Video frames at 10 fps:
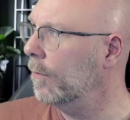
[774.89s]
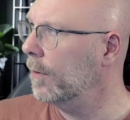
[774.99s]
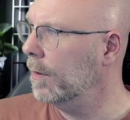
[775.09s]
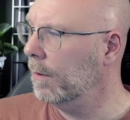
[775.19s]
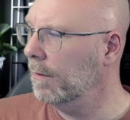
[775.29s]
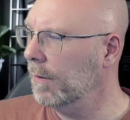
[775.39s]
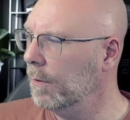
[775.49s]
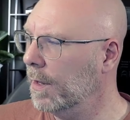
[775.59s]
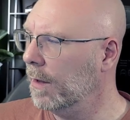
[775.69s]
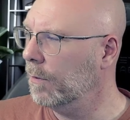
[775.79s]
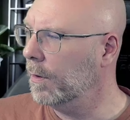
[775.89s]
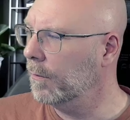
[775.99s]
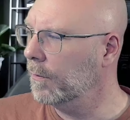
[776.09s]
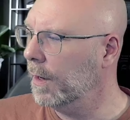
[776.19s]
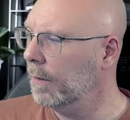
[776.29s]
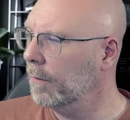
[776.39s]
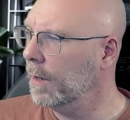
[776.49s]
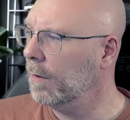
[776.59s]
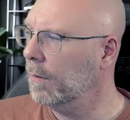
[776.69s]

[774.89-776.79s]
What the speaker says: and you can see what that one looks like. So now,